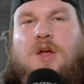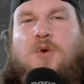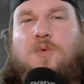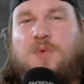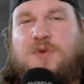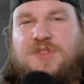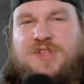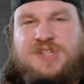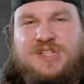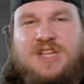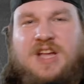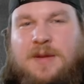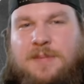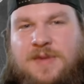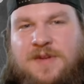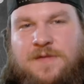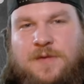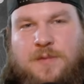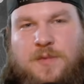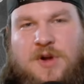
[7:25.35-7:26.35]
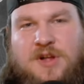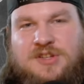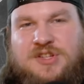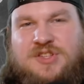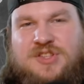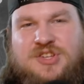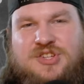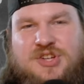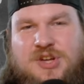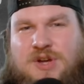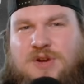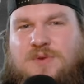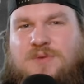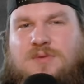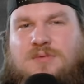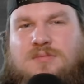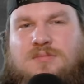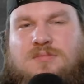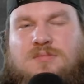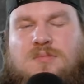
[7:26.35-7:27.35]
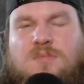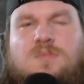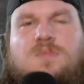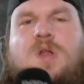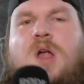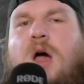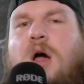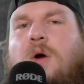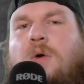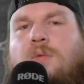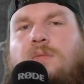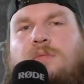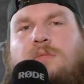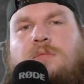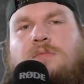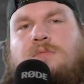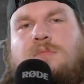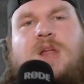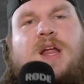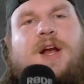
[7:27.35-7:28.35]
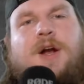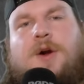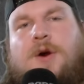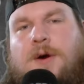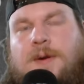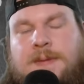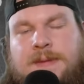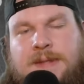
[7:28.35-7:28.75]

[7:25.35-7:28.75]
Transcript: Will this stop me from watching the show? No, not at all.